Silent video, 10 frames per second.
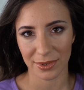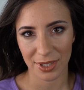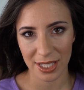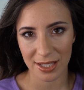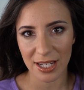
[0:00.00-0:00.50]

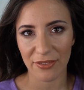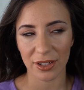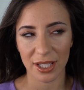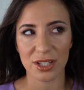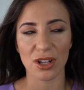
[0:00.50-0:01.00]
This is
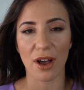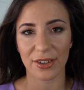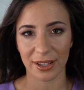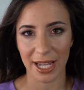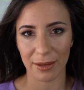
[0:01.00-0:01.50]
definitely a
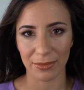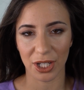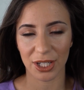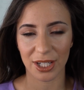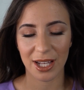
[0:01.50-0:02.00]
soft glam
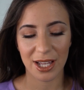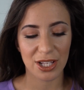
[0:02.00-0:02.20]
look.